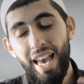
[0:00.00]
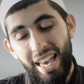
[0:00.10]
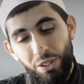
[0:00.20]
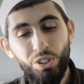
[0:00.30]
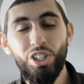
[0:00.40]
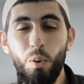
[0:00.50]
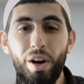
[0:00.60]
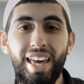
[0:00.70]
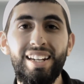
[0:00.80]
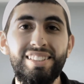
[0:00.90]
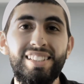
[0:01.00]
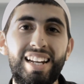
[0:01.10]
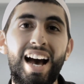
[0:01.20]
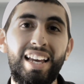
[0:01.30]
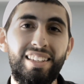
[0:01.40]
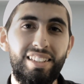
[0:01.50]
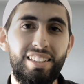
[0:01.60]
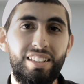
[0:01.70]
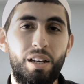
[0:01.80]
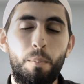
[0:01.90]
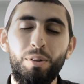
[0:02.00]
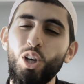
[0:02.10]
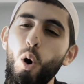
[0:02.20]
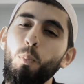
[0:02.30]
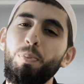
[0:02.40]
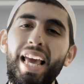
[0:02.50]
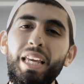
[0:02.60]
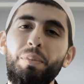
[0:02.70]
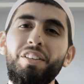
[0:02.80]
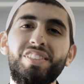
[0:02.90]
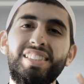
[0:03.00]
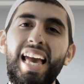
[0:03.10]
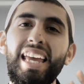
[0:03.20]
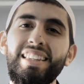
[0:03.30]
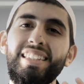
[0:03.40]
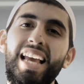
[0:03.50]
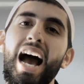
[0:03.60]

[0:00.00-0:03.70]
And you could go ahead and deny it, but don't blame me for stating the